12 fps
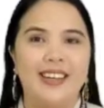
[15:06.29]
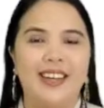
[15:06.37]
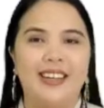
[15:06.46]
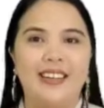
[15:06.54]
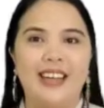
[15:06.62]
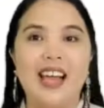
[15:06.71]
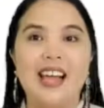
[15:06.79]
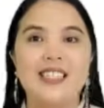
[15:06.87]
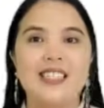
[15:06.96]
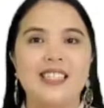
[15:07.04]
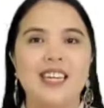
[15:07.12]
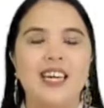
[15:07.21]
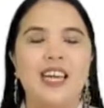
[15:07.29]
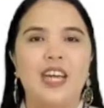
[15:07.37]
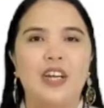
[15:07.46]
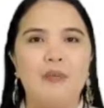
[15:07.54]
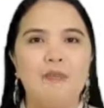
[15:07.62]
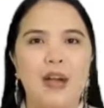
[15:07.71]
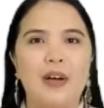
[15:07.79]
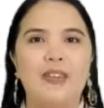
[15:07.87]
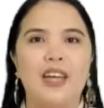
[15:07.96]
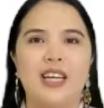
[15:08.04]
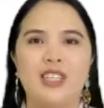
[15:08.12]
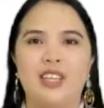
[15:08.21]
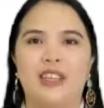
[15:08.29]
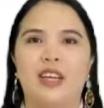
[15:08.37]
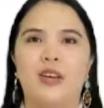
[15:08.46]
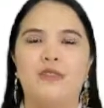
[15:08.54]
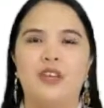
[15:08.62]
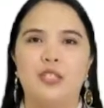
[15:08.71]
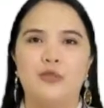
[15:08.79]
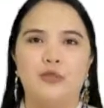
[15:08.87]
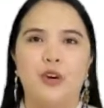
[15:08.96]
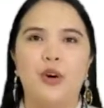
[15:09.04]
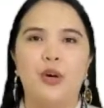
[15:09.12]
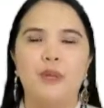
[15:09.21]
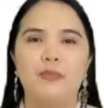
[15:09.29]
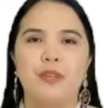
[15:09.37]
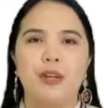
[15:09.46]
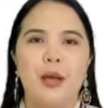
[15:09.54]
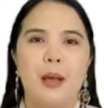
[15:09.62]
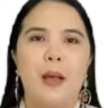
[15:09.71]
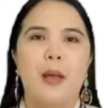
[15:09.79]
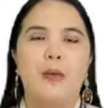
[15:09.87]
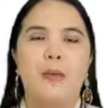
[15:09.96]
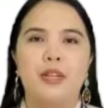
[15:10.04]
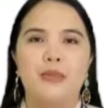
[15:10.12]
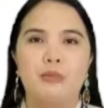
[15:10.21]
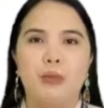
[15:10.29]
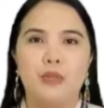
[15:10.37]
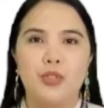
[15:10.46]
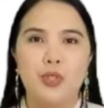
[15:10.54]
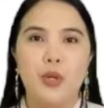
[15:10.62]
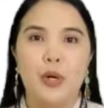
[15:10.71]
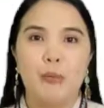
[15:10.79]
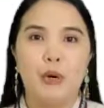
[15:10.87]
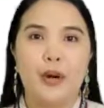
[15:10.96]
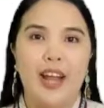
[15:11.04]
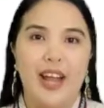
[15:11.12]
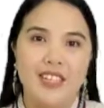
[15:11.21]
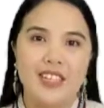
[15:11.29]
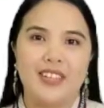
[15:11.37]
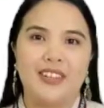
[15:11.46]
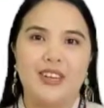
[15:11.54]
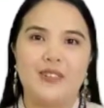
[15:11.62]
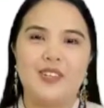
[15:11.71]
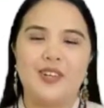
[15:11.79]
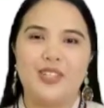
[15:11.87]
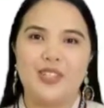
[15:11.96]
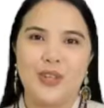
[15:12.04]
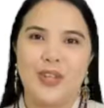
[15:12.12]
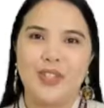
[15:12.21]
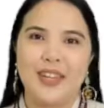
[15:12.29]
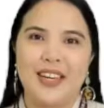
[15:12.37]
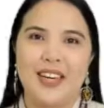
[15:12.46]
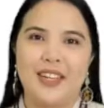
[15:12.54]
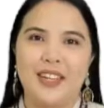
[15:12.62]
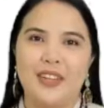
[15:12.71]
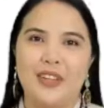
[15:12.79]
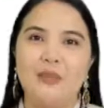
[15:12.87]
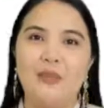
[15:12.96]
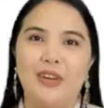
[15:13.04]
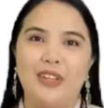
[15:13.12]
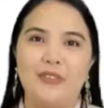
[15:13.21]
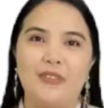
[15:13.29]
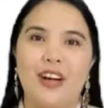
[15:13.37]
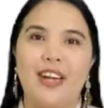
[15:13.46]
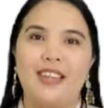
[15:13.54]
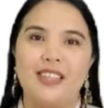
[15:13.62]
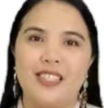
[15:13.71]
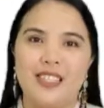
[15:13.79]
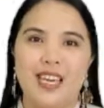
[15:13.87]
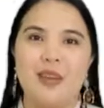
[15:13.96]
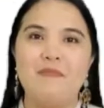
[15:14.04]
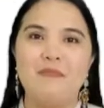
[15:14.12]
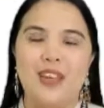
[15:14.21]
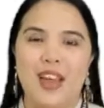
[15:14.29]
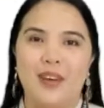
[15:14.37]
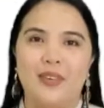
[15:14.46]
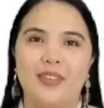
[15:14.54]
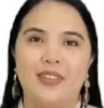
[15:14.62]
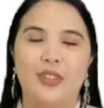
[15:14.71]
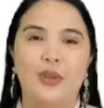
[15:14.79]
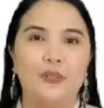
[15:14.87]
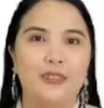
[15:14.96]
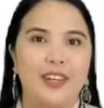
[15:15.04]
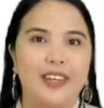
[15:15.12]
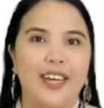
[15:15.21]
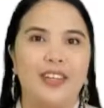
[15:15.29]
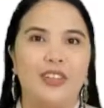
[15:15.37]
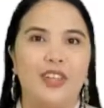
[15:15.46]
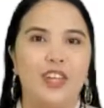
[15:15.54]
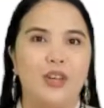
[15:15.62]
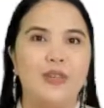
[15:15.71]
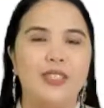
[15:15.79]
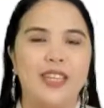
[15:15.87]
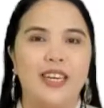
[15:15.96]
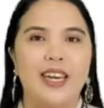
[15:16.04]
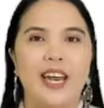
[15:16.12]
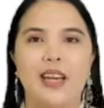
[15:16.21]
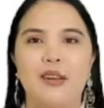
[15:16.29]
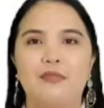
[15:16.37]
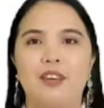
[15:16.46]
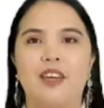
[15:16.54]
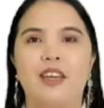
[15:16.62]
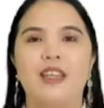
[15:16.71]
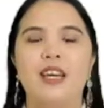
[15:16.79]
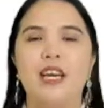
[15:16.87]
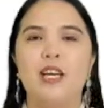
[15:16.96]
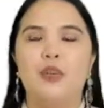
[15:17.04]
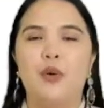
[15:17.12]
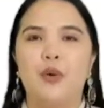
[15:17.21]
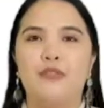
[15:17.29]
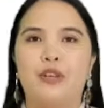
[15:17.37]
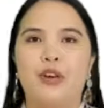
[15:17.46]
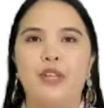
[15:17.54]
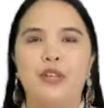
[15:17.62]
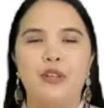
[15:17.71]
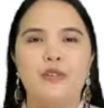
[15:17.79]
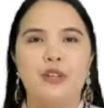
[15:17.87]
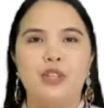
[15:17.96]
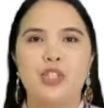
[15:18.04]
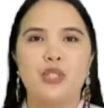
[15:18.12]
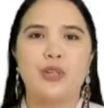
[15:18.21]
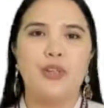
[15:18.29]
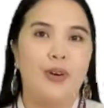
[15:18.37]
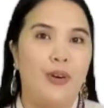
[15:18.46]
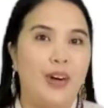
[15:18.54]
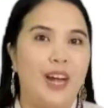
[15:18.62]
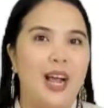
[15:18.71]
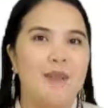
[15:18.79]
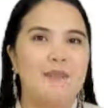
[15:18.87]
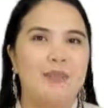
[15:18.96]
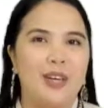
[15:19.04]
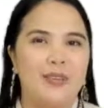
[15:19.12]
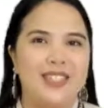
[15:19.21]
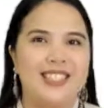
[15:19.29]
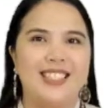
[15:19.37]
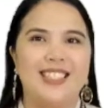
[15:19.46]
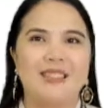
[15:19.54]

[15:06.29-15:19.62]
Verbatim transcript: And last, a compound adjective is formed when two or more adjectives are joined together to modify the same noun. Don't forget to use a hyphen to avoid confusion or ambiguity.